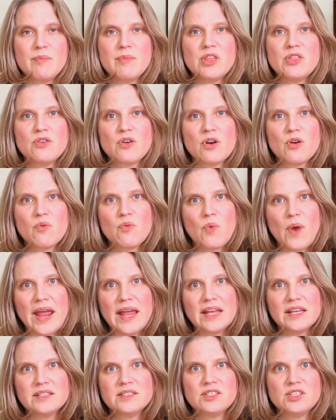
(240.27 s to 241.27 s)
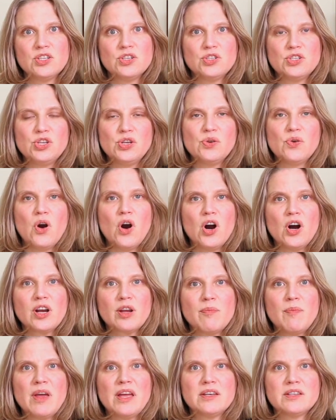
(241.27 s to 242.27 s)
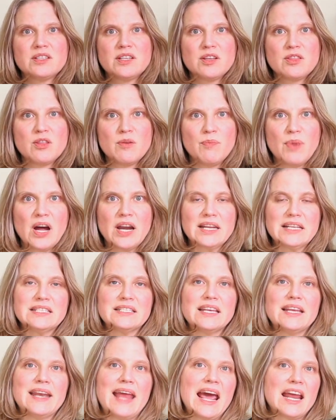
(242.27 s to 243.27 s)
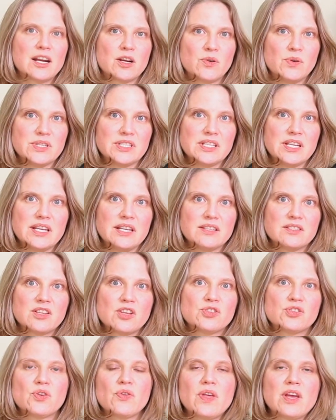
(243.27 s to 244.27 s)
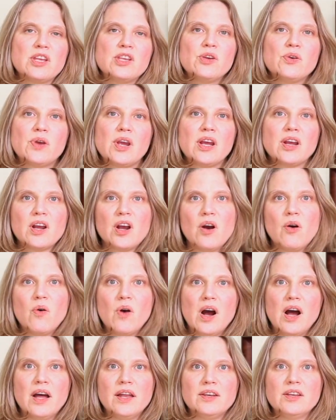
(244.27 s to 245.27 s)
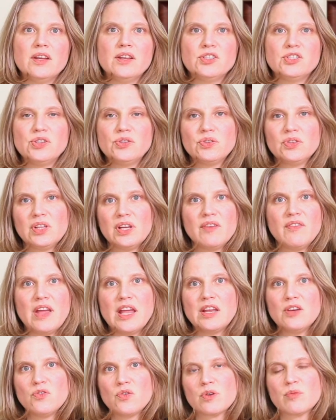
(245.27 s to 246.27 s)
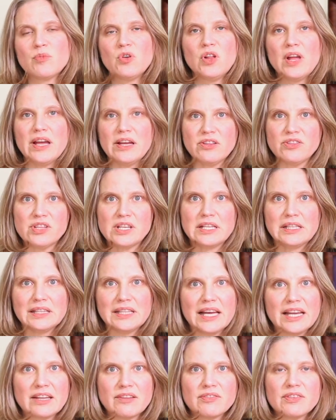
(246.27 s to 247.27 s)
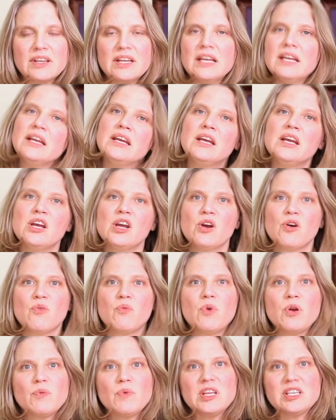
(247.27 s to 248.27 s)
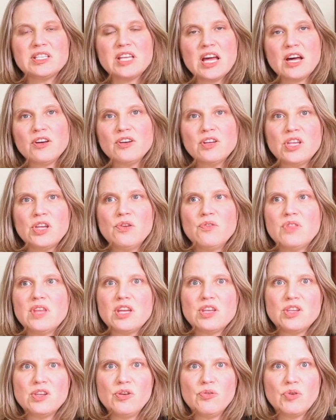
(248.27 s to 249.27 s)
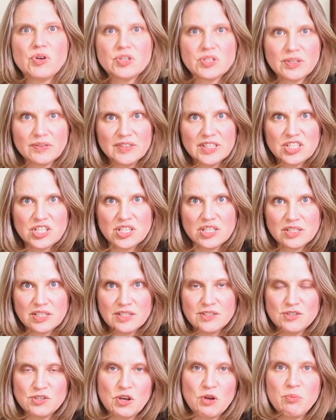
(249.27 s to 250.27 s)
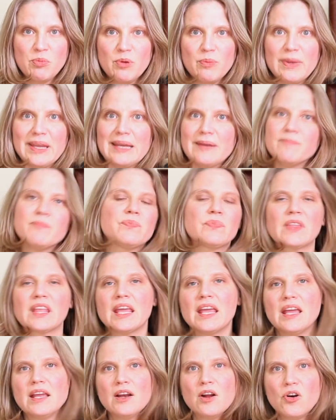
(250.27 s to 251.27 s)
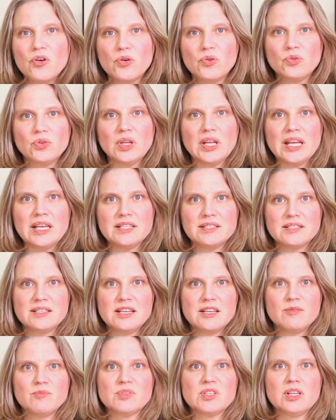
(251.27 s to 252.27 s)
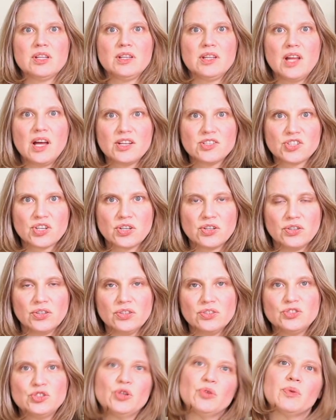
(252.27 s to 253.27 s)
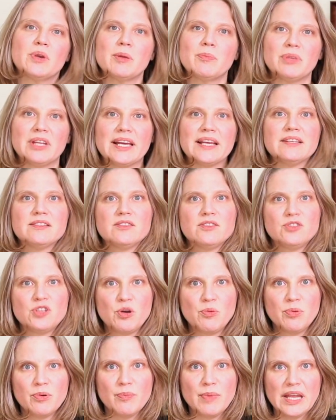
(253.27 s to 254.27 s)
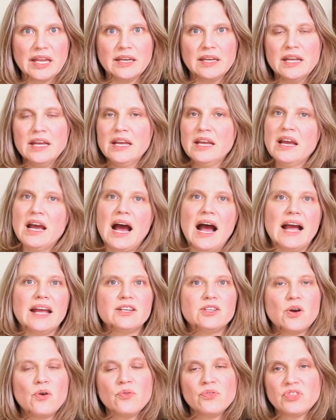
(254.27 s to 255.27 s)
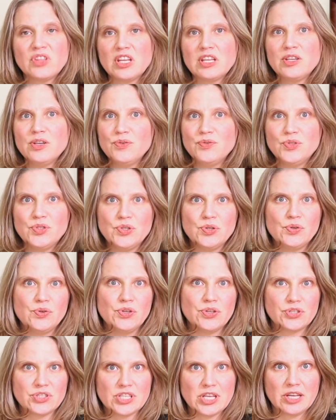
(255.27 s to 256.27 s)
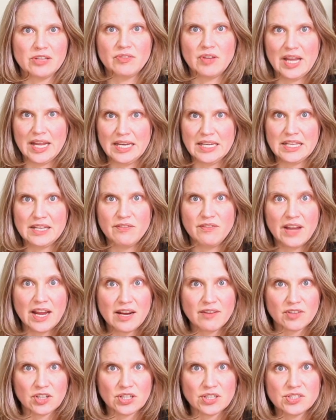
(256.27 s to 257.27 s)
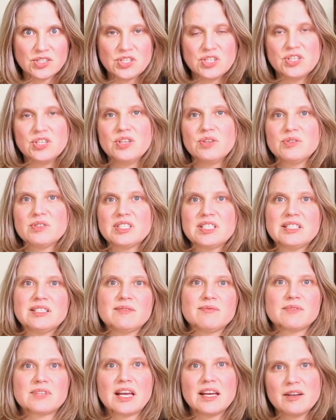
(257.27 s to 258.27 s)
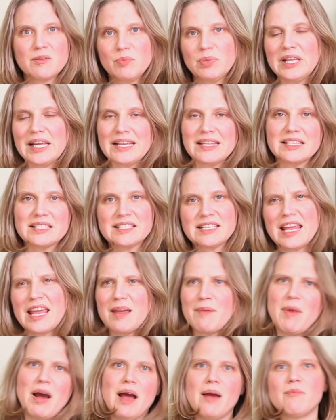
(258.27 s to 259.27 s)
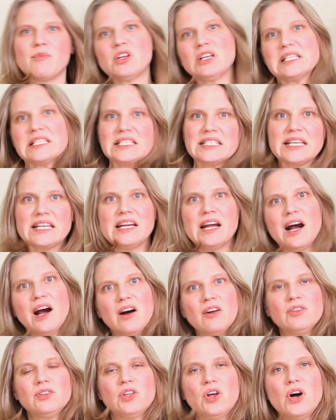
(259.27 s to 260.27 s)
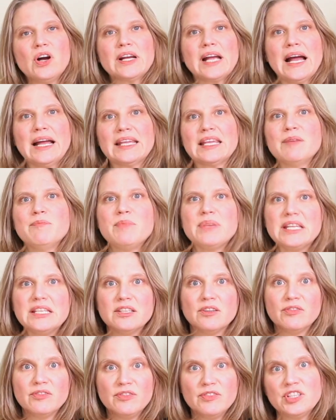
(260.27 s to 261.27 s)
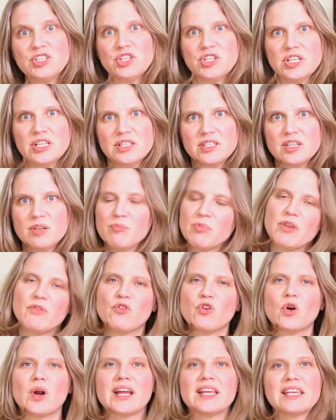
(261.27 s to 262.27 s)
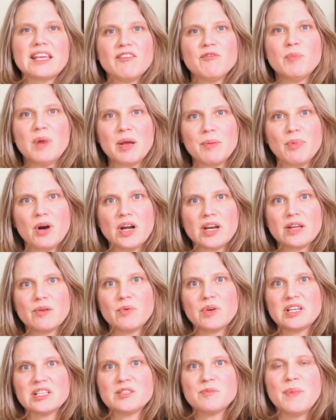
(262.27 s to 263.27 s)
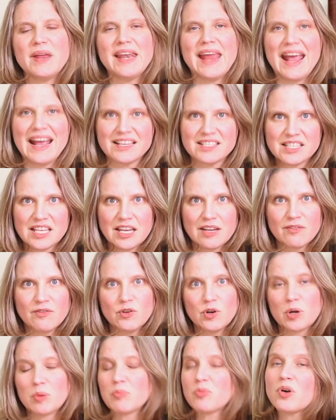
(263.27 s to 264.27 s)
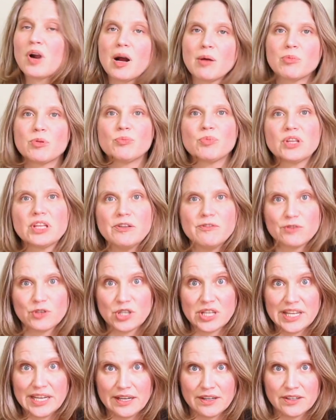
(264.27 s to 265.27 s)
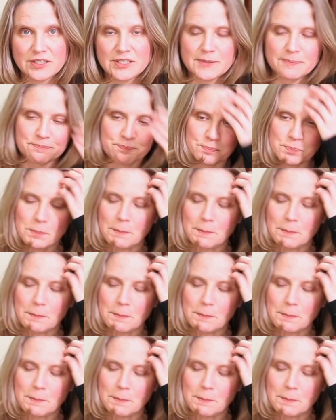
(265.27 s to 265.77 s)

I mean, there are ways to augment the body's inadequacies so that you can go on to live a normal, healthy life. When we tell you that you are deficient in dopamine, it only seems logical to replace dopamine. I don't think you do yourself any favors to kind of play this game. I'm going to see how long I can be deficient before I give my body what it's been asking for probably for years.